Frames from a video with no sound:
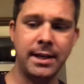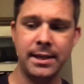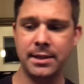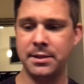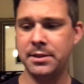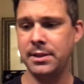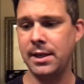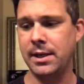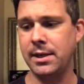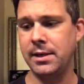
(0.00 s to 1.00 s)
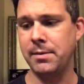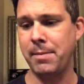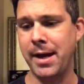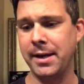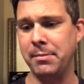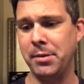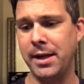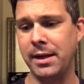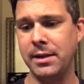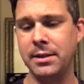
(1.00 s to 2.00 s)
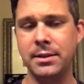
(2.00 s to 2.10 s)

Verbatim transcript: is uh, Back in Black